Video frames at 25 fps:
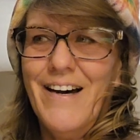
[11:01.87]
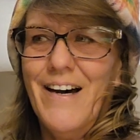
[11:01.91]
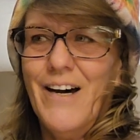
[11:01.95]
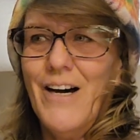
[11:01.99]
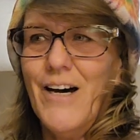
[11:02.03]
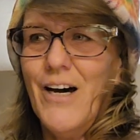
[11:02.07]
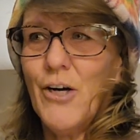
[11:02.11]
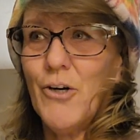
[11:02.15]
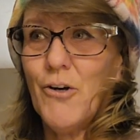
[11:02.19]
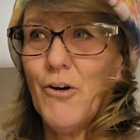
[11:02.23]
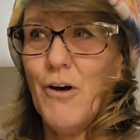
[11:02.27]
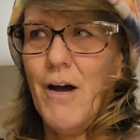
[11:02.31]

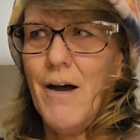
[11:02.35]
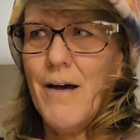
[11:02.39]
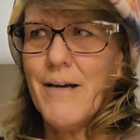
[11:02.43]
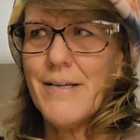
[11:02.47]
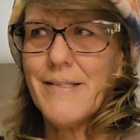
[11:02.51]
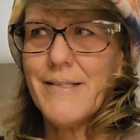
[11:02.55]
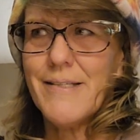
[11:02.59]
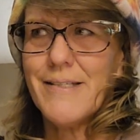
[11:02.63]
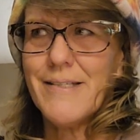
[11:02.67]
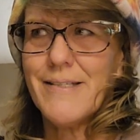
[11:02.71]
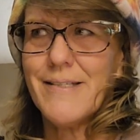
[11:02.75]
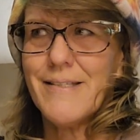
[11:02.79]

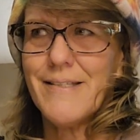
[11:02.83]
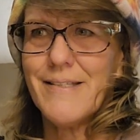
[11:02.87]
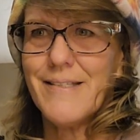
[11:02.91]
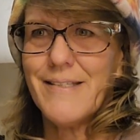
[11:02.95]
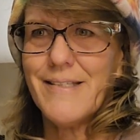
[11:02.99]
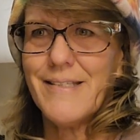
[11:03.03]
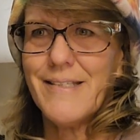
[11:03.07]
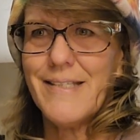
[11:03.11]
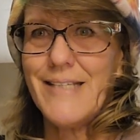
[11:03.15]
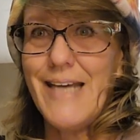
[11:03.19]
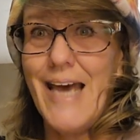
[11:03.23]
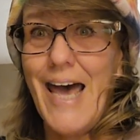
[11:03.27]
across
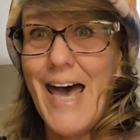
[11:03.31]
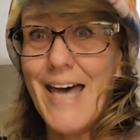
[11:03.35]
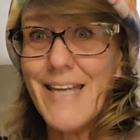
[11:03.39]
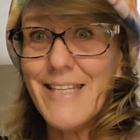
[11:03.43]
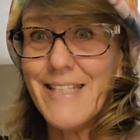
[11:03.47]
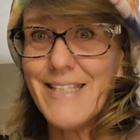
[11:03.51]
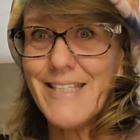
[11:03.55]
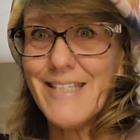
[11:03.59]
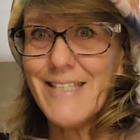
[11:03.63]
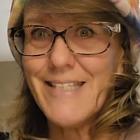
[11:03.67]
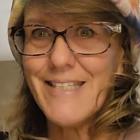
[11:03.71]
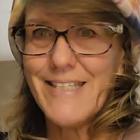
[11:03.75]

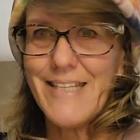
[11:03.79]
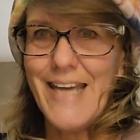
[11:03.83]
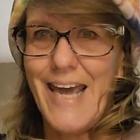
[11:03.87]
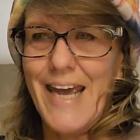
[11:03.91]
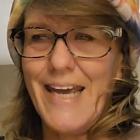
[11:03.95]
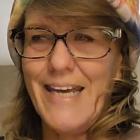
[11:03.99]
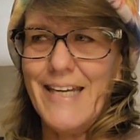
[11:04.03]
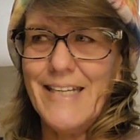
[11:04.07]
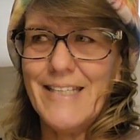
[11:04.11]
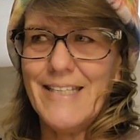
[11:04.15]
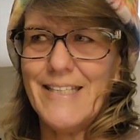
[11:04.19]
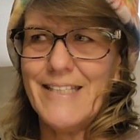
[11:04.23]
10
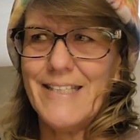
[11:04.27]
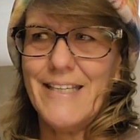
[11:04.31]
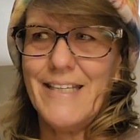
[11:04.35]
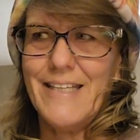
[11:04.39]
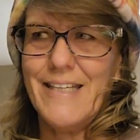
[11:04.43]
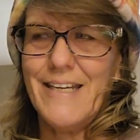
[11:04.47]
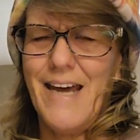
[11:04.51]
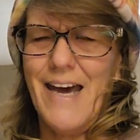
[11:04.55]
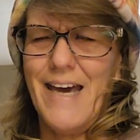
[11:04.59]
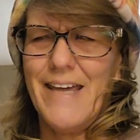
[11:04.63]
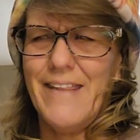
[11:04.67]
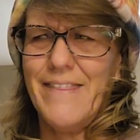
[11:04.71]
states
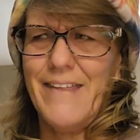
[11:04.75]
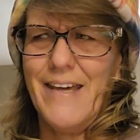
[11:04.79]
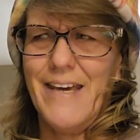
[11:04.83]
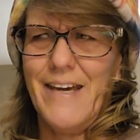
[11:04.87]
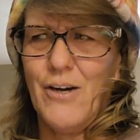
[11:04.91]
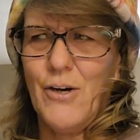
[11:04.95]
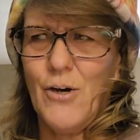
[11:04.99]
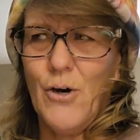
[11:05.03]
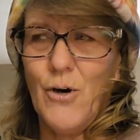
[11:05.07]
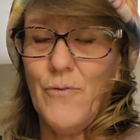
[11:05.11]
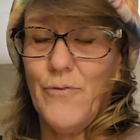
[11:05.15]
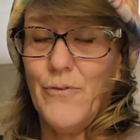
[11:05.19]
and I
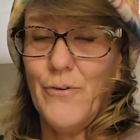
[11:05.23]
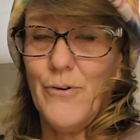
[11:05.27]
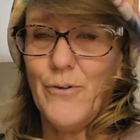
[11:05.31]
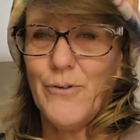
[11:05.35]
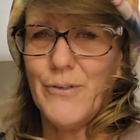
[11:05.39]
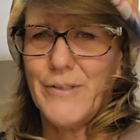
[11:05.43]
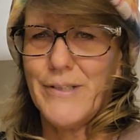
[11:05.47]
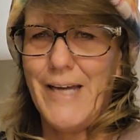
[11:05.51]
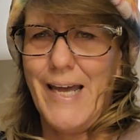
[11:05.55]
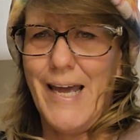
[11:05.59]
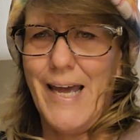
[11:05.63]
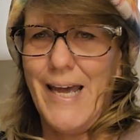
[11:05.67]
think over
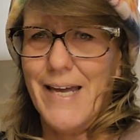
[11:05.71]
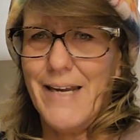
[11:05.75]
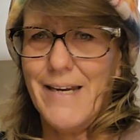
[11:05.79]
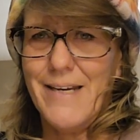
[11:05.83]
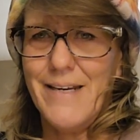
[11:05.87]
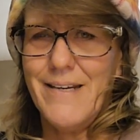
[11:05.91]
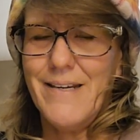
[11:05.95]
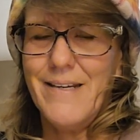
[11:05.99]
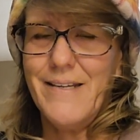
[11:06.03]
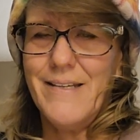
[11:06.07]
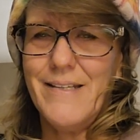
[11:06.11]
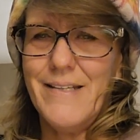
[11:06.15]

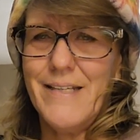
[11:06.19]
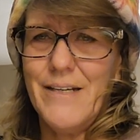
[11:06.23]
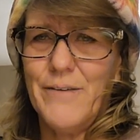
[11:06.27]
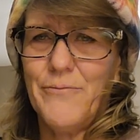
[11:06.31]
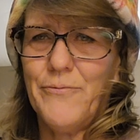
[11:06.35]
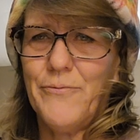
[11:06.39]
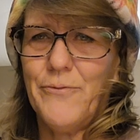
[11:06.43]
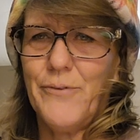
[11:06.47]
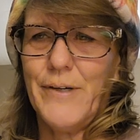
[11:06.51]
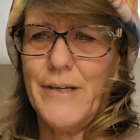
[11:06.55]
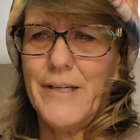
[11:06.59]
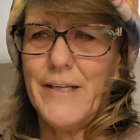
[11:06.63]
10
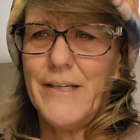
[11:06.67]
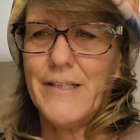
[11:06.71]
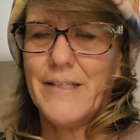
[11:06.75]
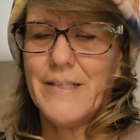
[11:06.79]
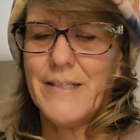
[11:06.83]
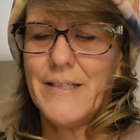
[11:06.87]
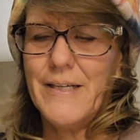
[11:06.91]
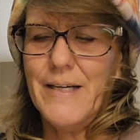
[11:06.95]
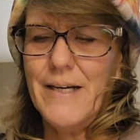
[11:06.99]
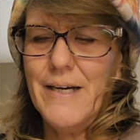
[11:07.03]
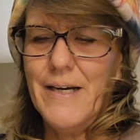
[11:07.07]
different